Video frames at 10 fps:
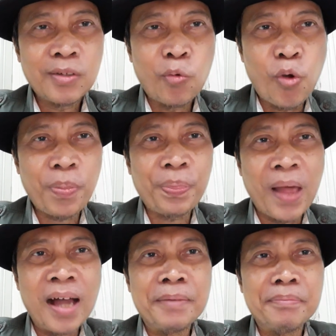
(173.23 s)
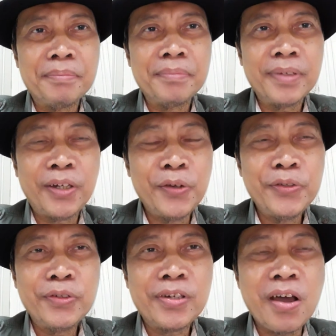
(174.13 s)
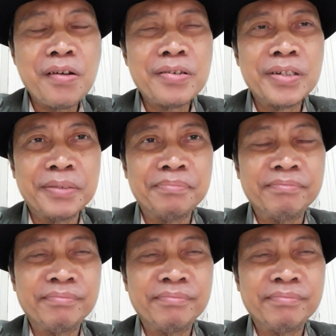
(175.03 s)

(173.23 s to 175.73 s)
What time do you go home?